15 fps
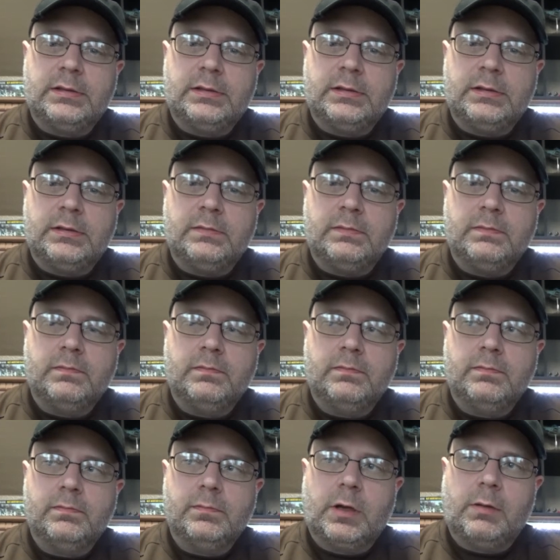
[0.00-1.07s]
I'm
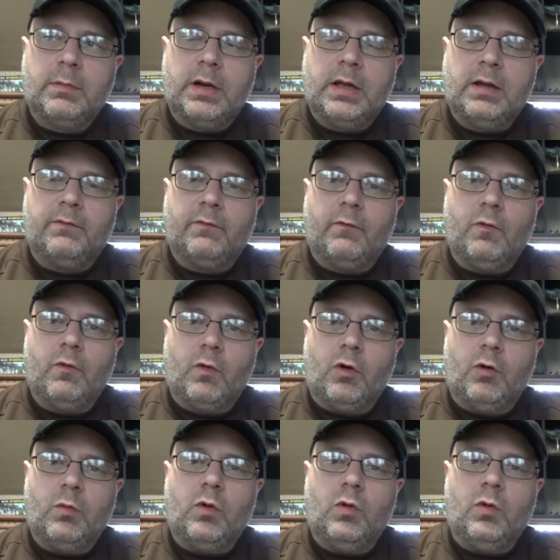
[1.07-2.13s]
going to have
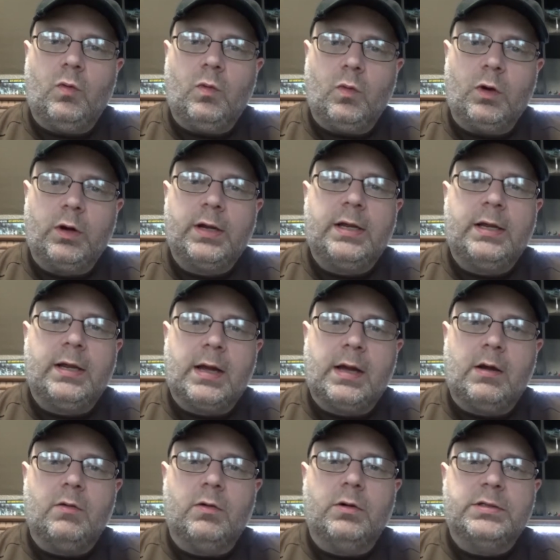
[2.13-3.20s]
normal working
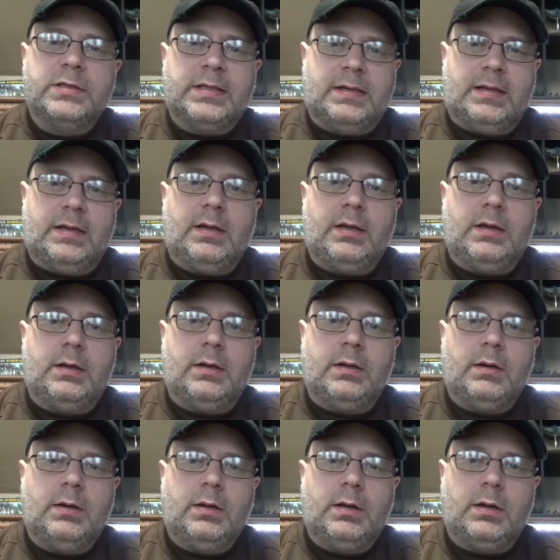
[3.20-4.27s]
hours again,